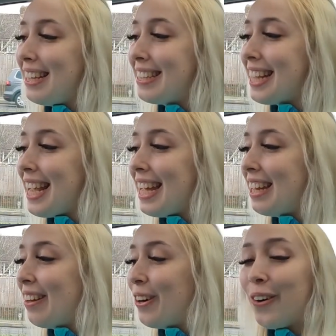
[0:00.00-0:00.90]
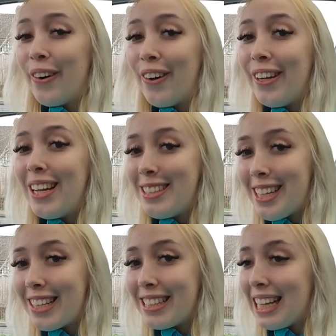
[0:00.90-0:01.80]
is in on
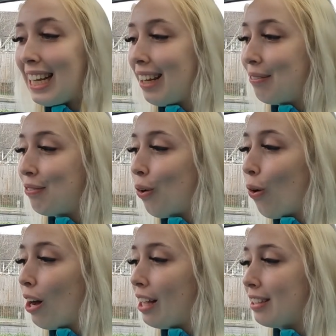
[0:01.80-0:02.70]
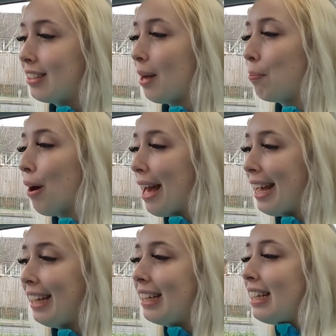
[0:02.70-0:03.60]
Just Eat for
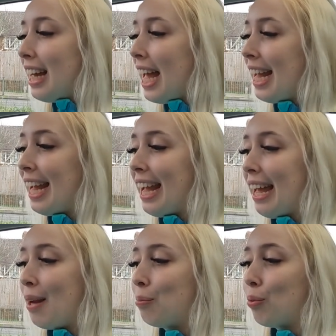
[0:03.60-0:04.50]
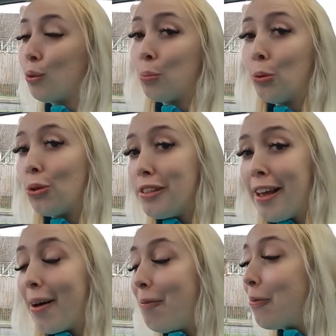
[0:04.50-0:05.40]
Subway in
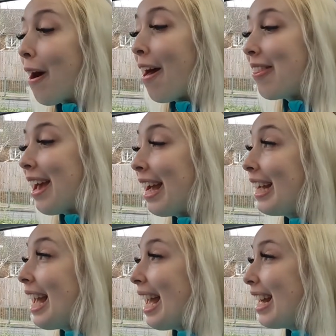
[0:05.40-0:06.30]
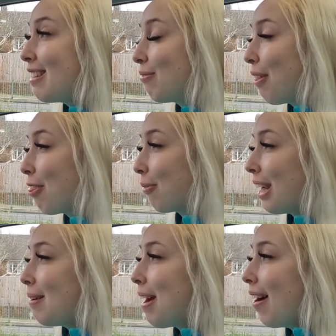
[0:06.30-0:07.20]
Broadwater, Worthing. It is for
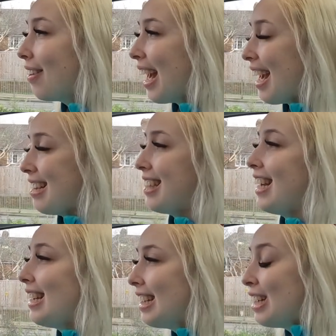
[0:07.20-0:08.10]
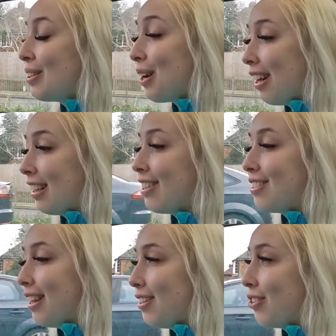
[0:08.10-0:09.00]
£3.80 going a
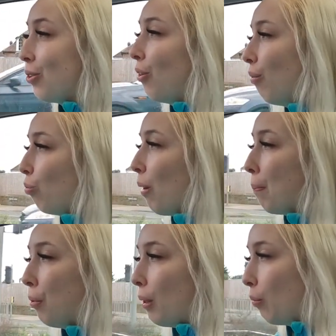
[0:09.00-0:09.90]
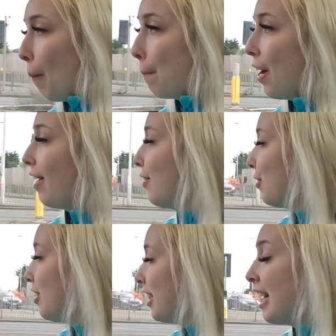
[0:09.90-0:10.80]
total of 1.1
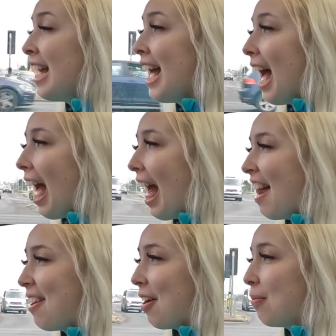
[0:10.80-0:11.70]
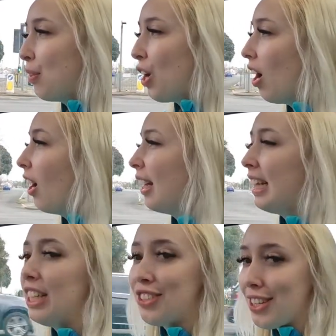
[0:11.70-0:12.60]
miles and I'm
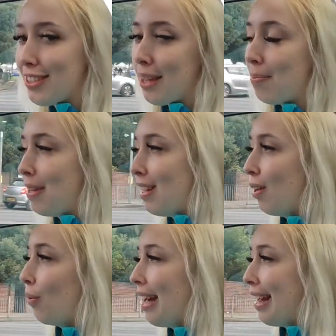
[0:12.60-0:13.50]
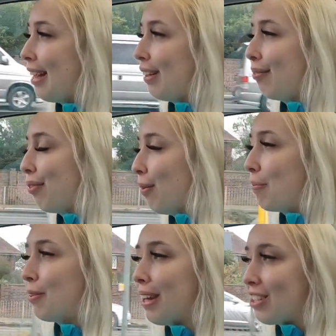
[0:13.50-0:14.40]
currently just a minute away
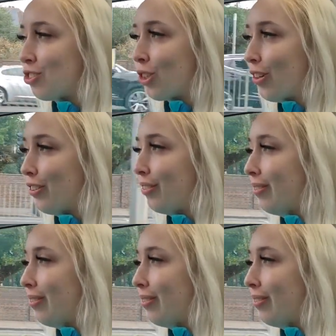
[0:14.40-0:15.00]
from the restaurant.